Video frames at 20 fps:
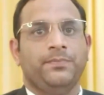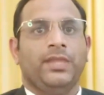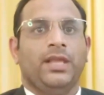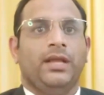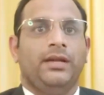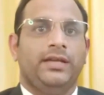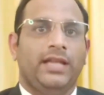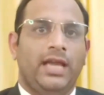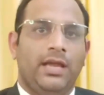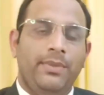
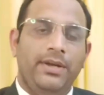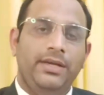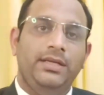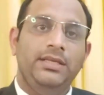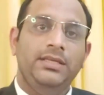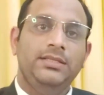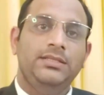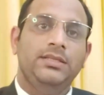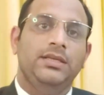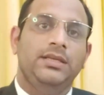Diabetes
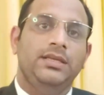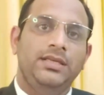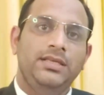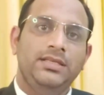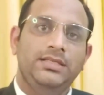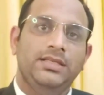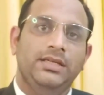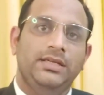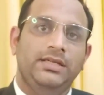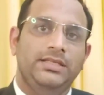is
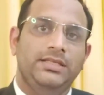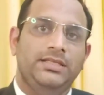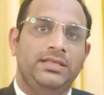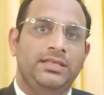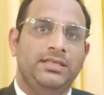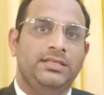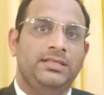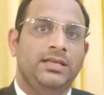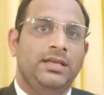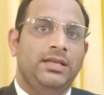the disease
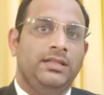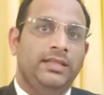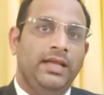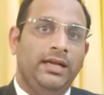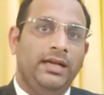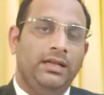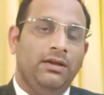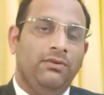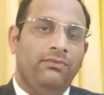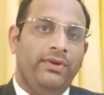that
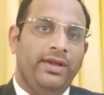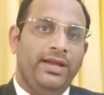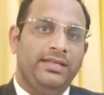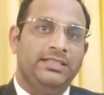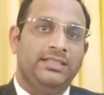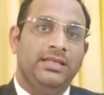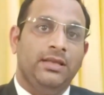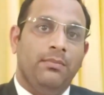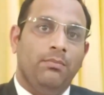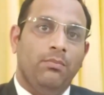affects
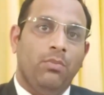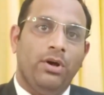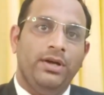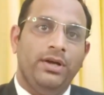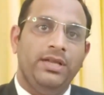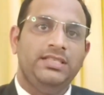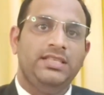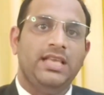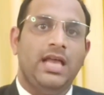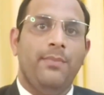body's
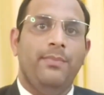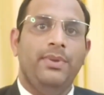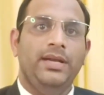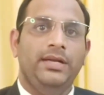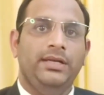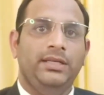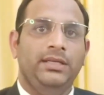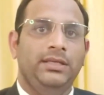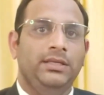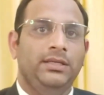
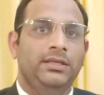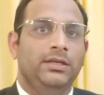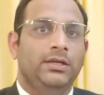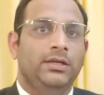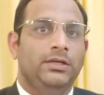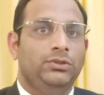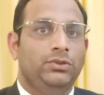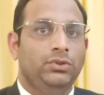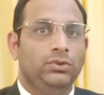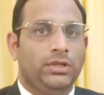ability
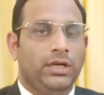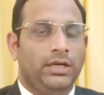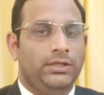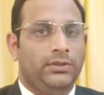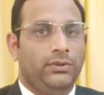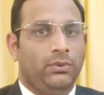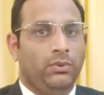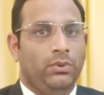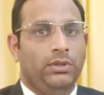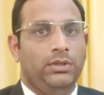to
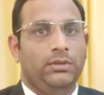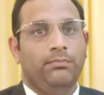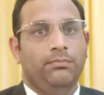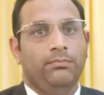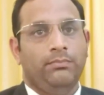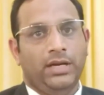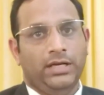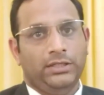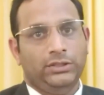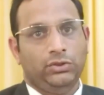control
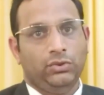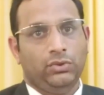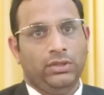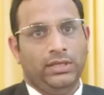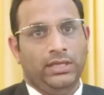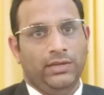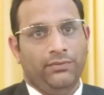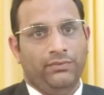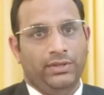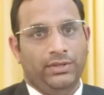blood sugar
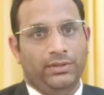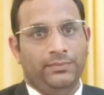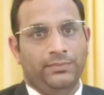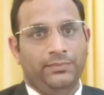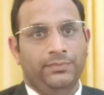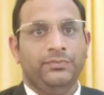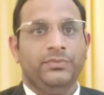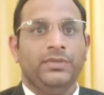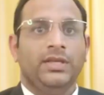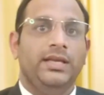level.
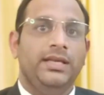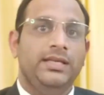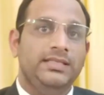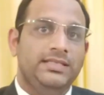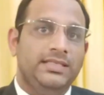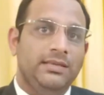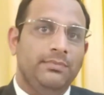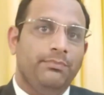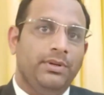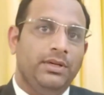In
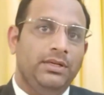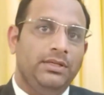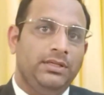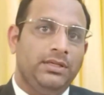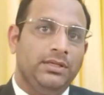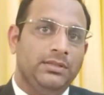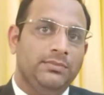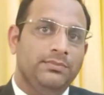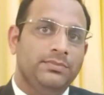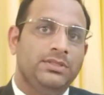simple
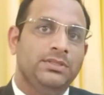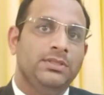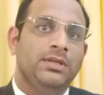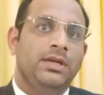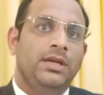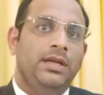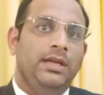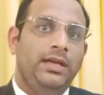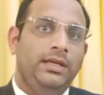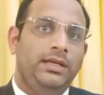terms,
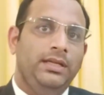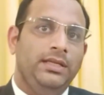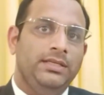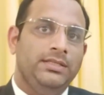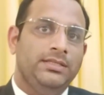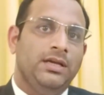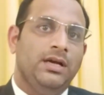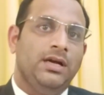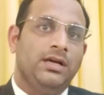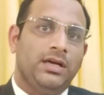it is
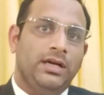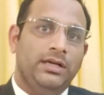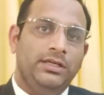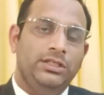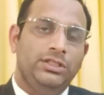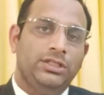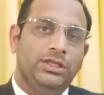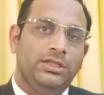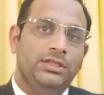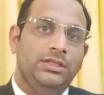a
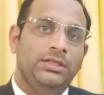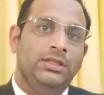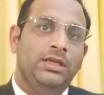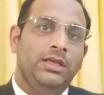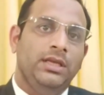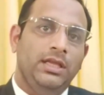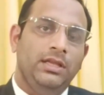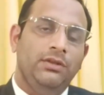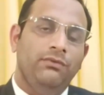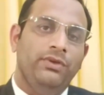condition
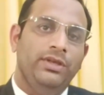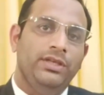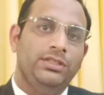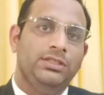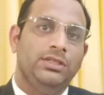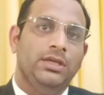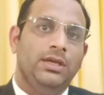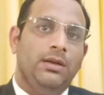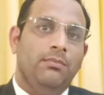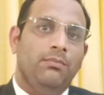in which
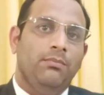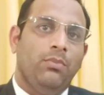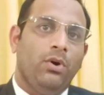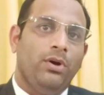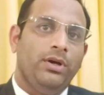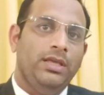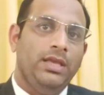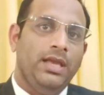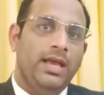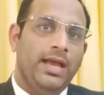
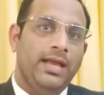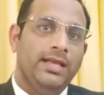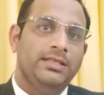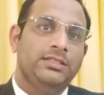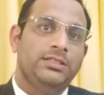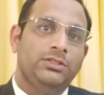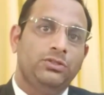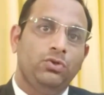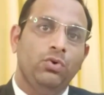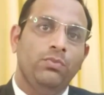body has
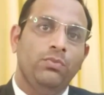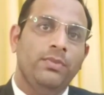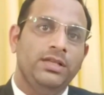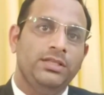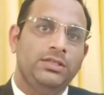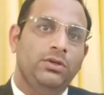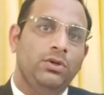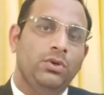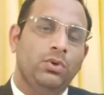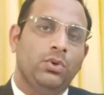too much
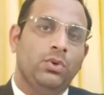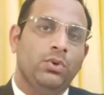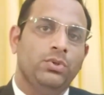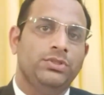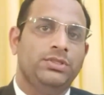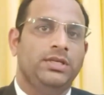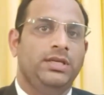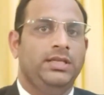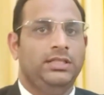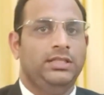glucose
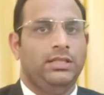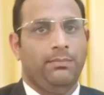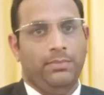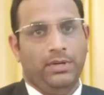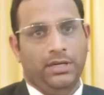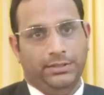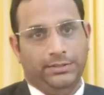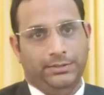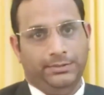in the blood.